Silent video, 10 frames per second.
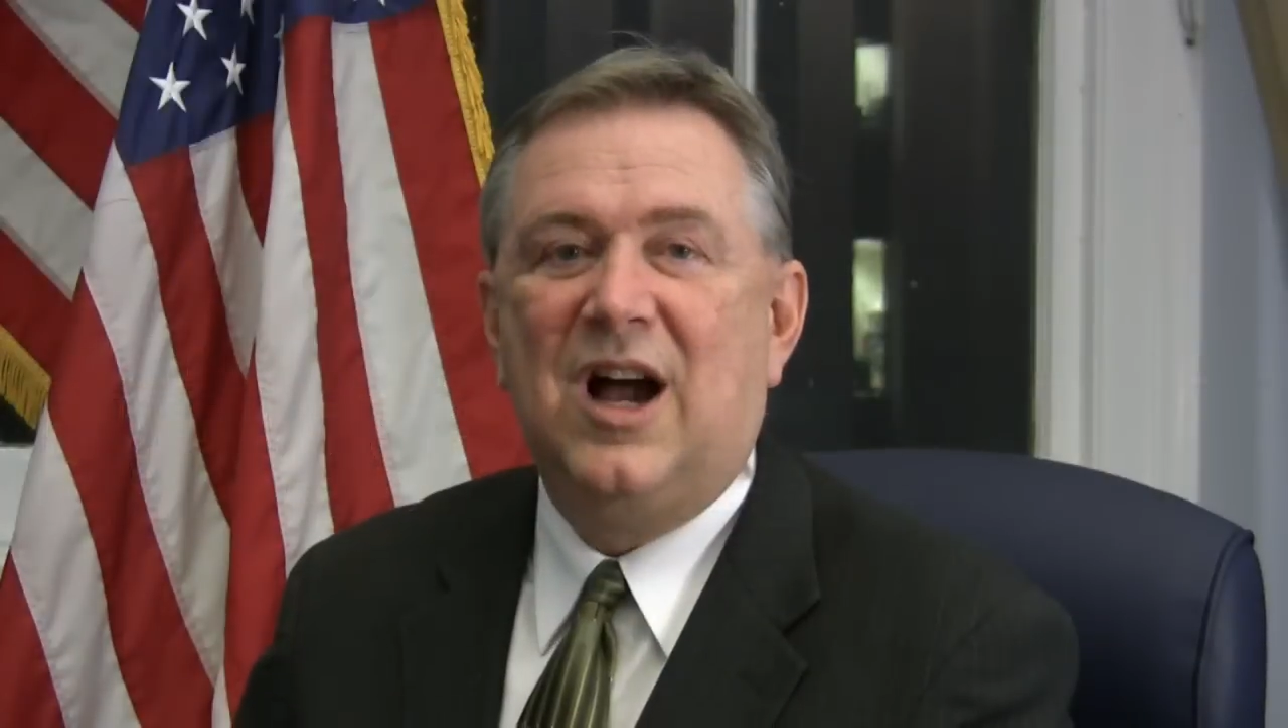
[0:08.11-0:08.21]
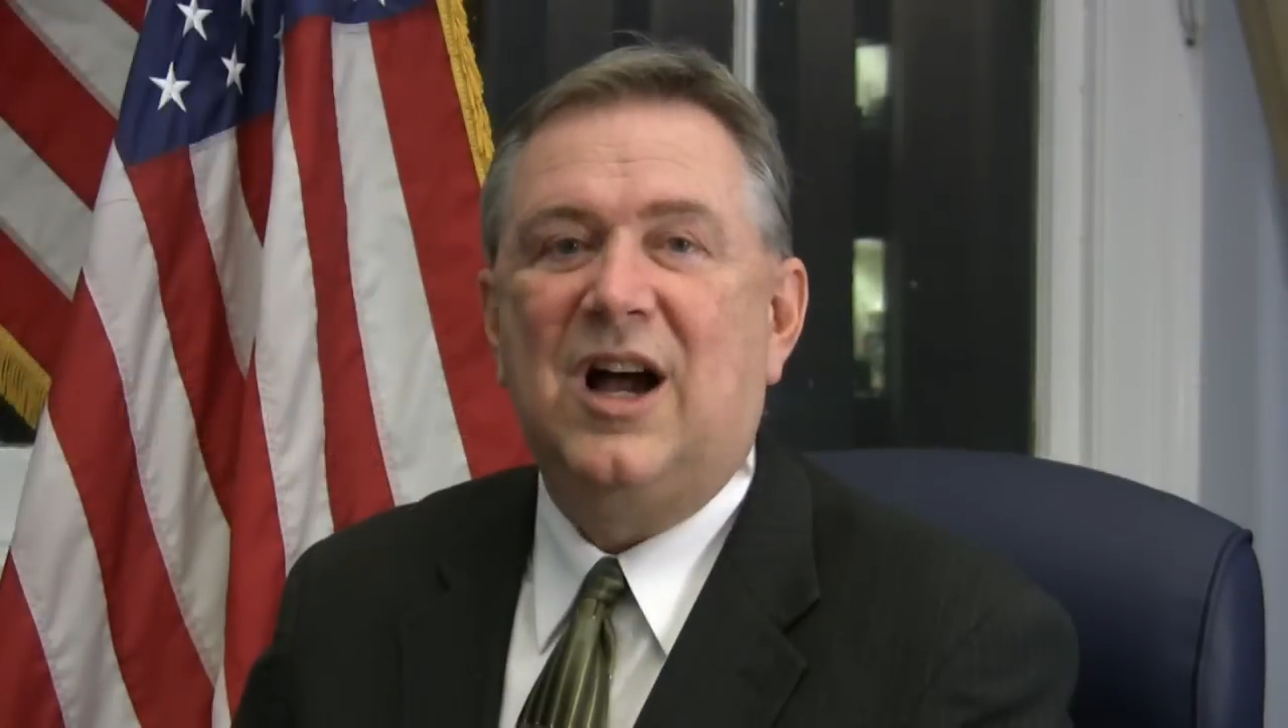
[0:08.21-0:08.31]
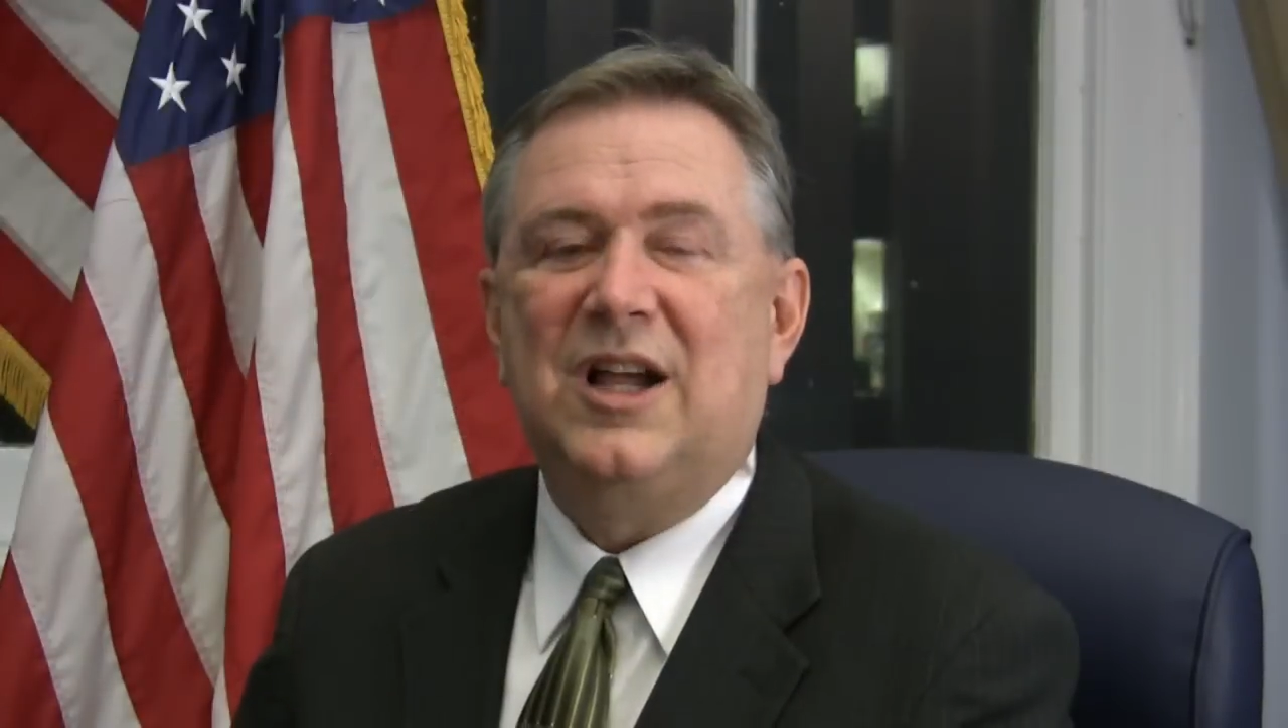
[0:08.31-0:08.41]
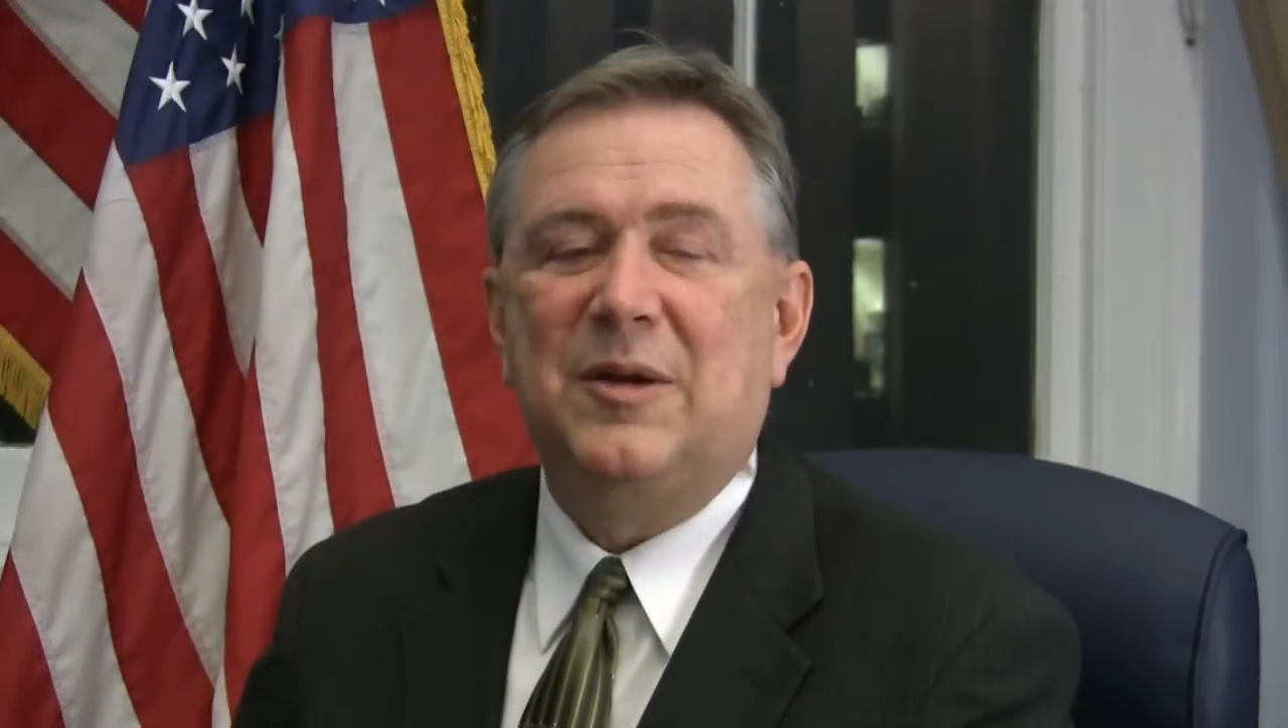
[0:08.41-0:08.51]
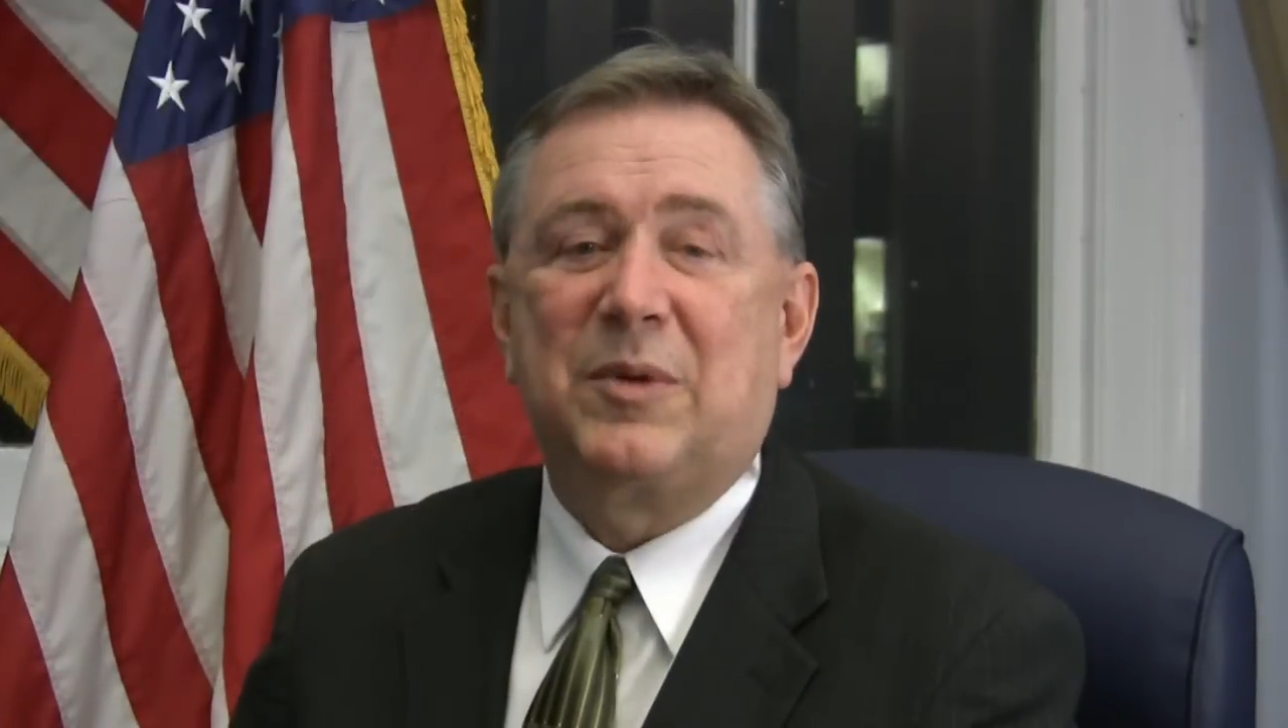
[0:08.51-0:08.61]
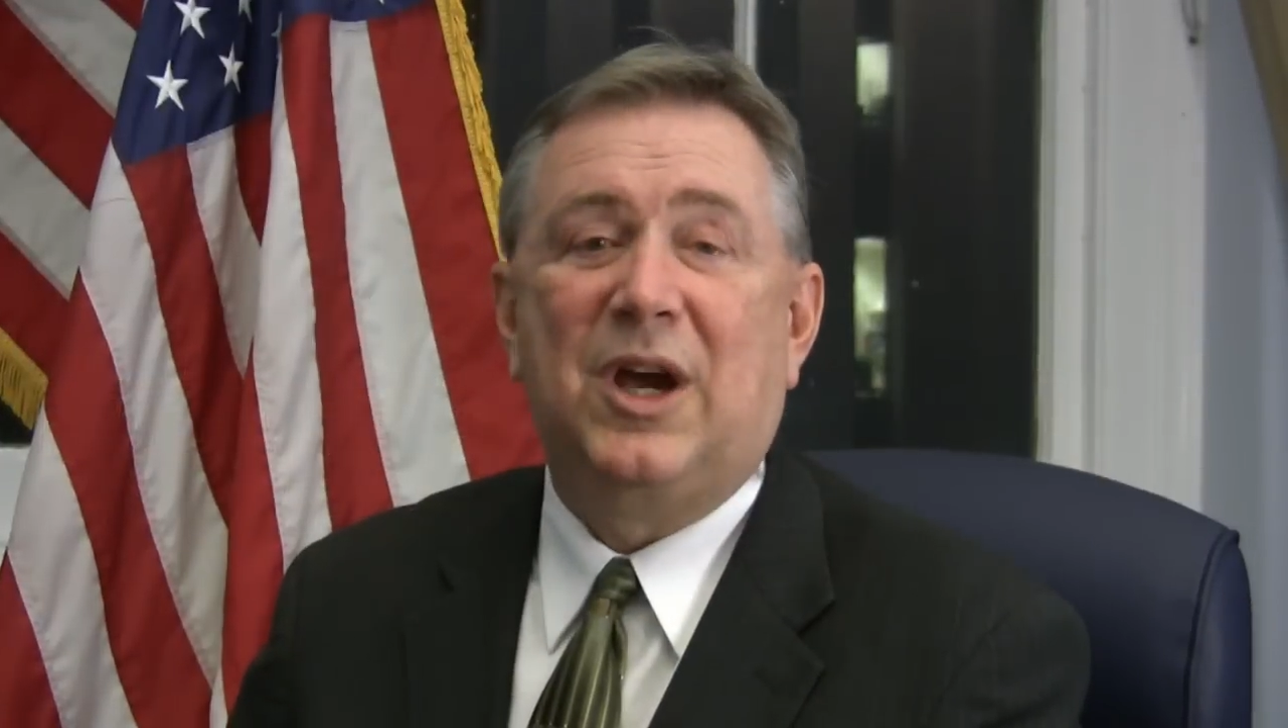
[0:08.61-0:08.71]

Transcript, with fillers: Hi, I'm